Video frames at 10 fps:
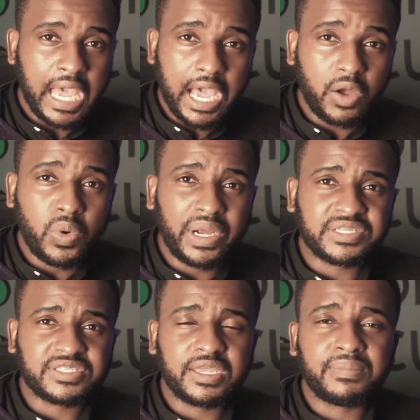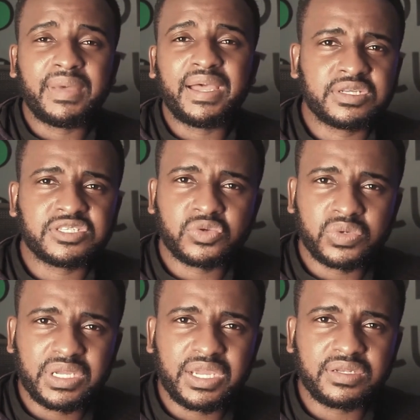How wise am I as a
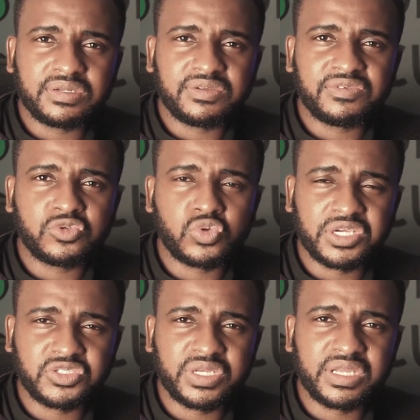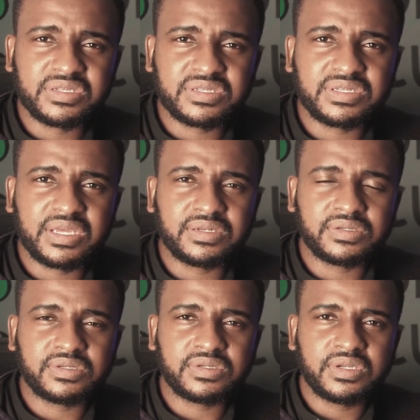creative to actually
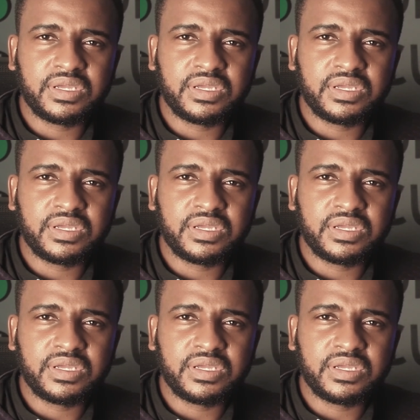understand